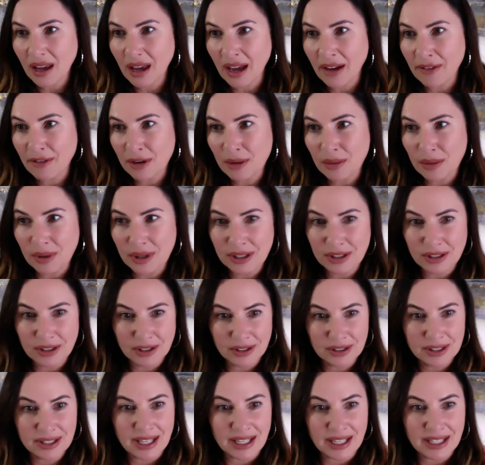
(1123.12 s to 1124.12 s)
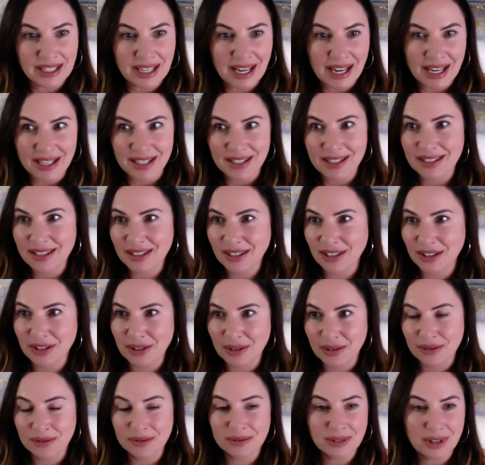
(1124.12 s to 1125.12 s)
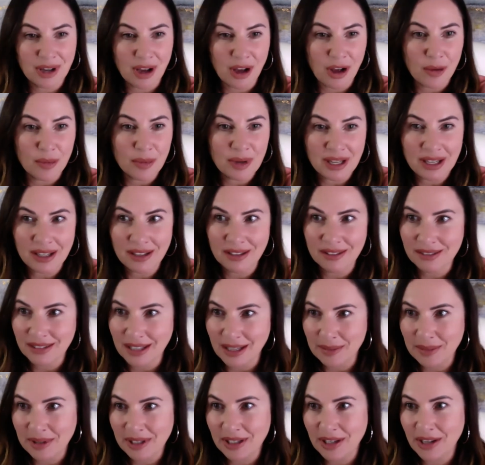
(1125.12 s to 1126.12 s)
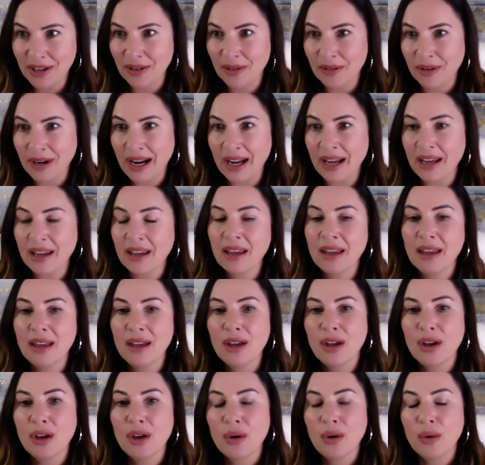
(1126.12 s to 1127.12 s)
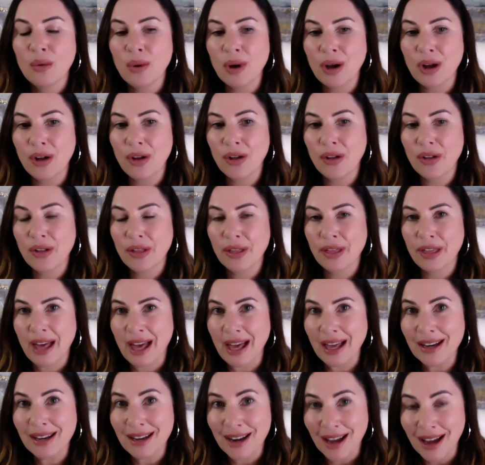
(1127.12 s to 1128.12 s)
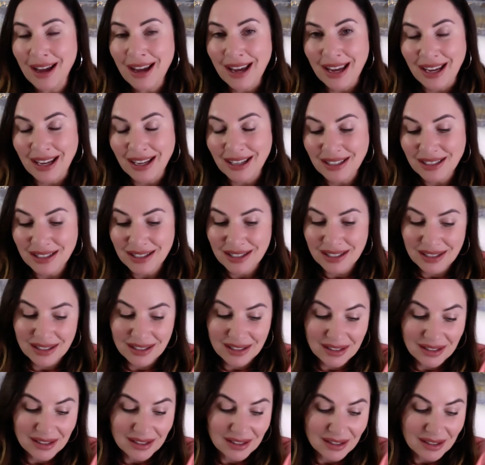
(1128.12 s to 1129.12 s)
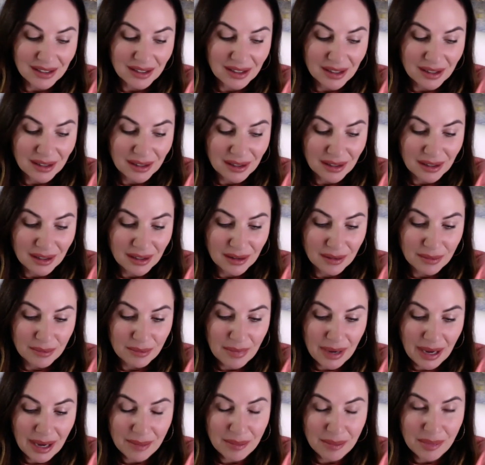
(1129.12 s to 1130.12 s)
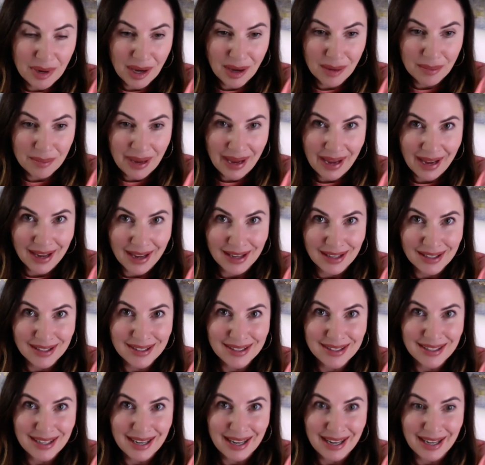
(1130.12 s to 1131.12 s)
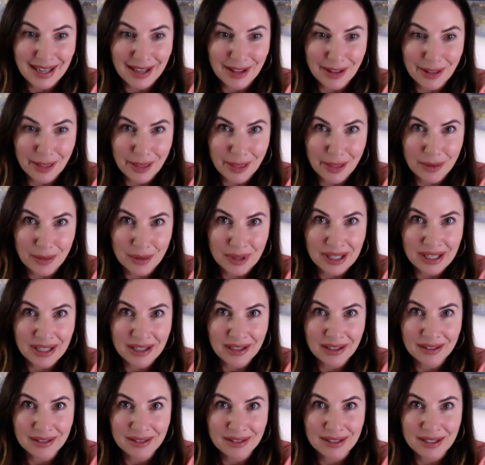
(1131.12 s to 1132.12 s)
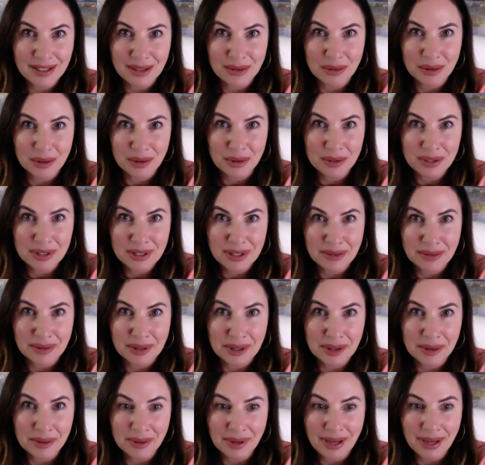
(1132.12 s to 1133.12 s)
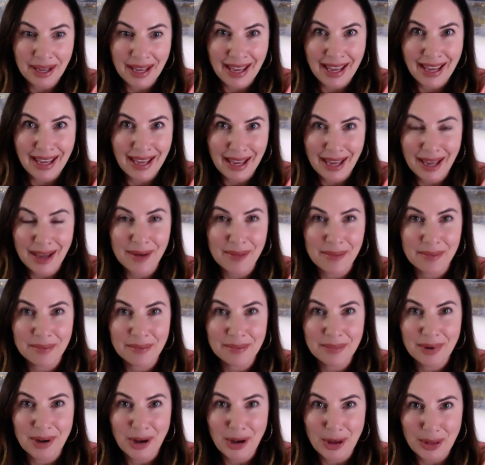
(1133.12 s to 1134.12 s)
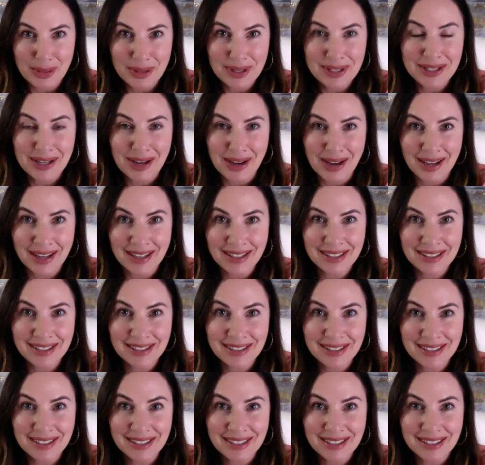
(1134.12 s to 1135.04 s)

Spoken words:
everyone said, yes, call me, let me know, right? Well, that night, my mom passed at 3:00 a.m. on the dot.